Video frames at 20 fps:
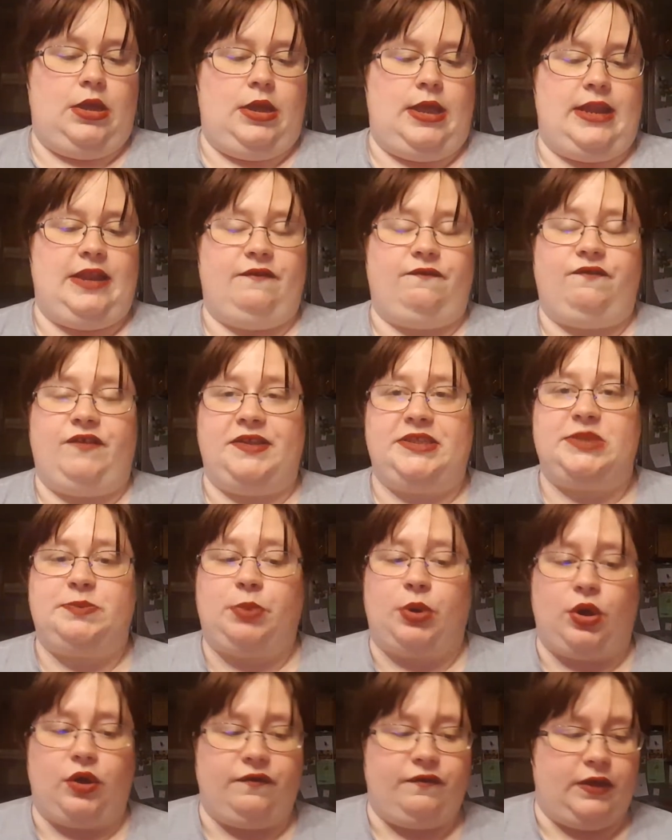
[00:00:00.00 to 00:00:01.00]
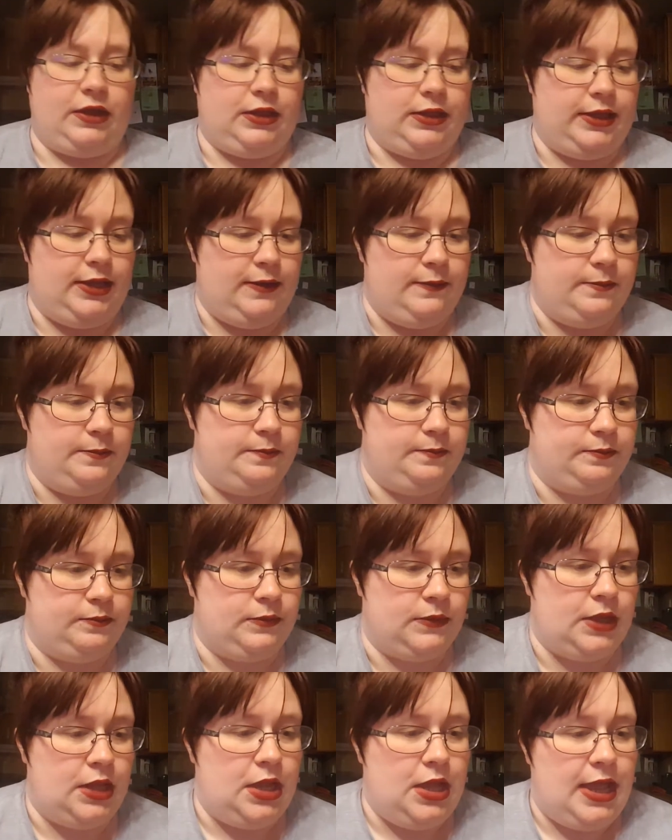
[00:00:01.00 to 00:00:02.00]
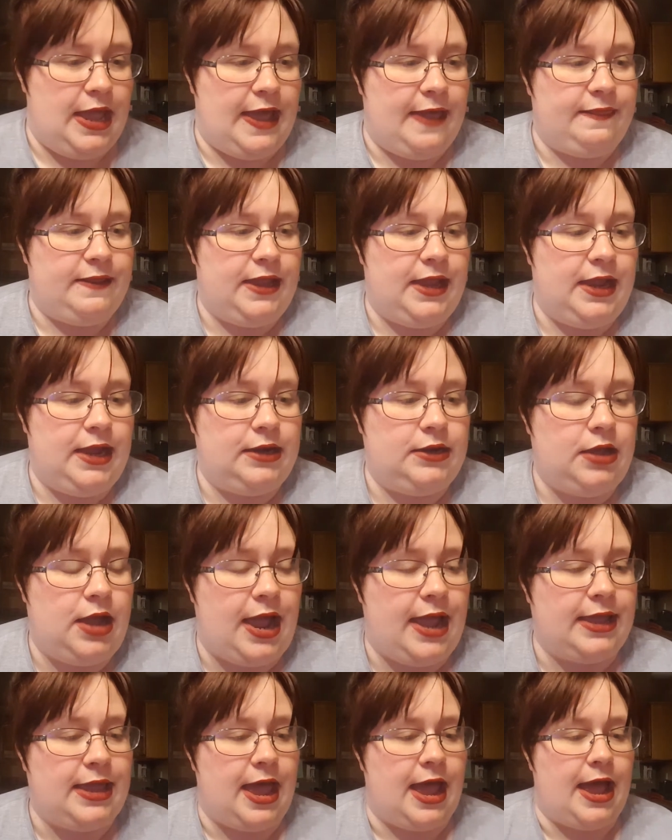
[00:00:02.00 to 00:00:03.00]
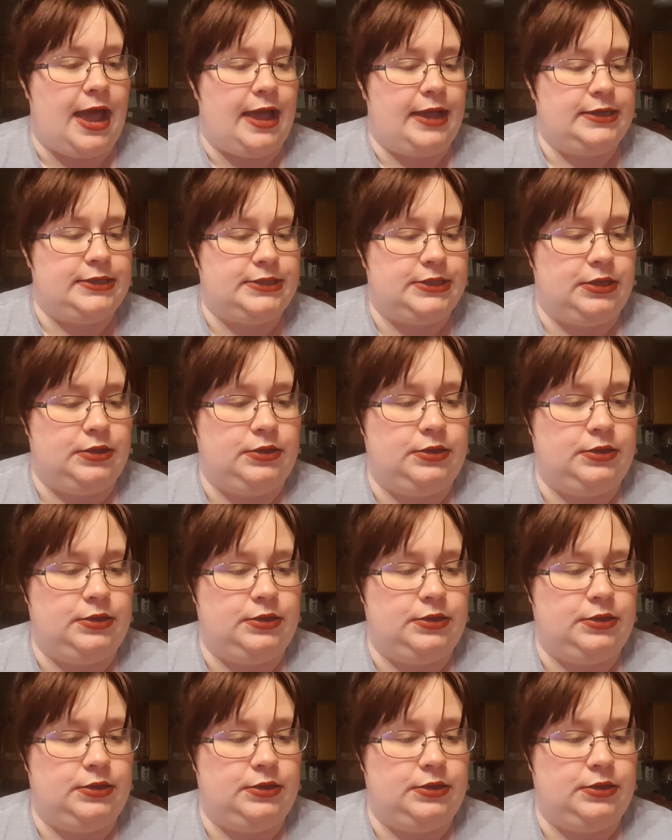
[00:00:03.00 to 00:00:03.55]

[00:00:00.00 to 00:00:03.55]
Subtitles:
And it fits perfectly. And then I got